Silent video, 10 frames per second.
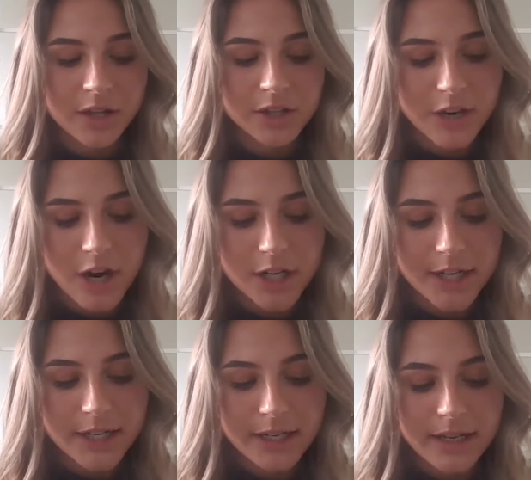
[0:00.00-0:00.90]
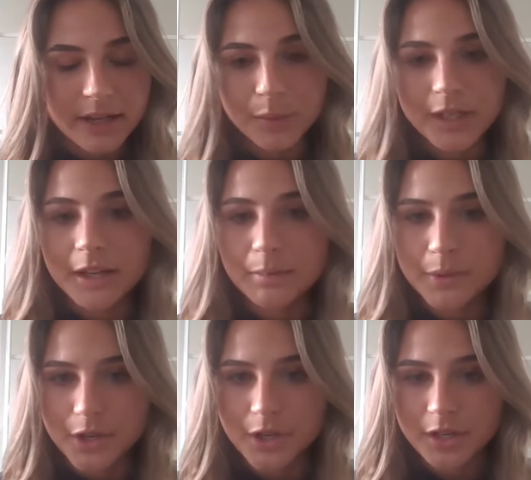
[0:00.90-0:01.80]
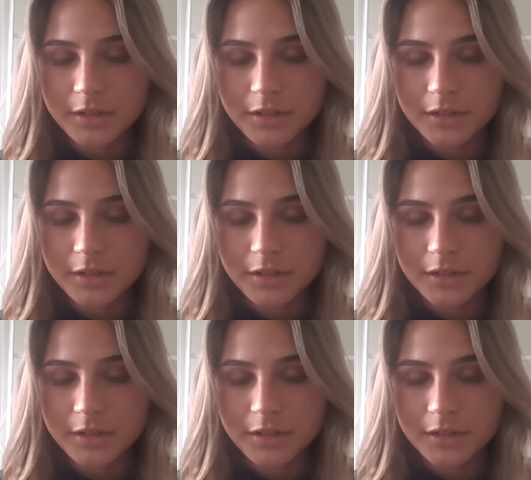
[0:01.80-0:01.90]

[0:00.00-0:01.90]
on the garden reading a book